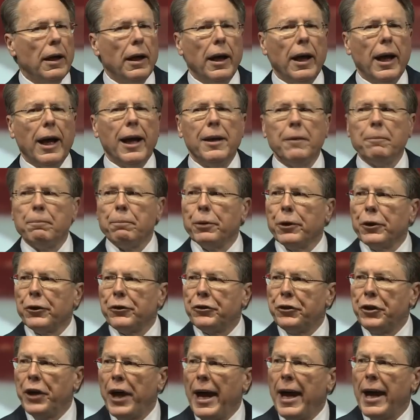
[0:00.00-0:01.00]
And
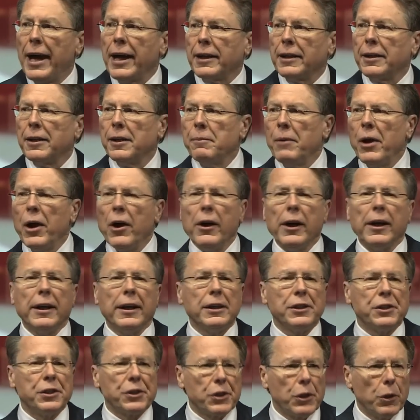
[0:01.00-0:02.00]
protect
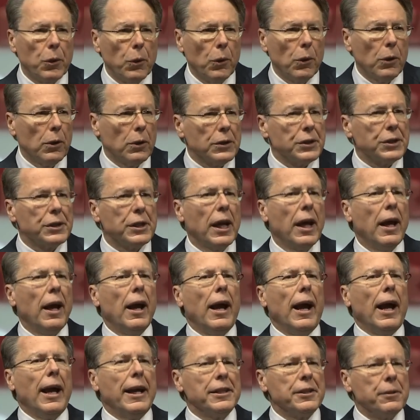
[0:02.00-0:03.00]
America's schools
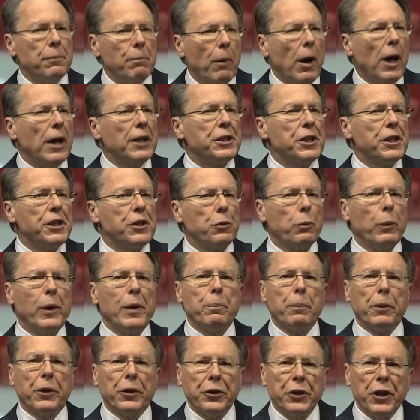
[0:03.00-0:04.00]
as much as we
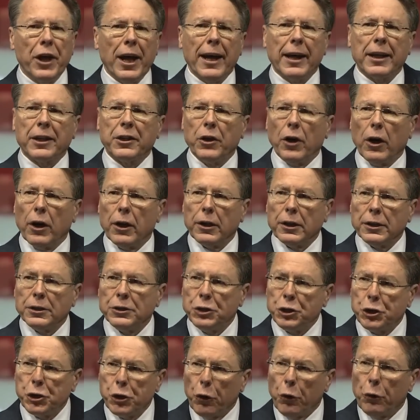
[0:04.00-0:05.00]
protect our
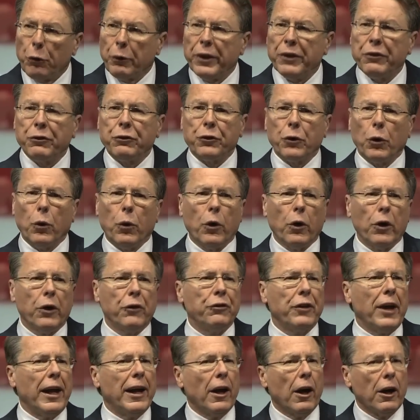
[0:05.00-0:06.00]
jewelry
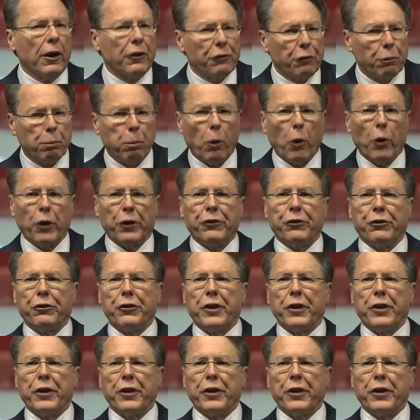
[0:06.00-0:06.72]
stores and our sports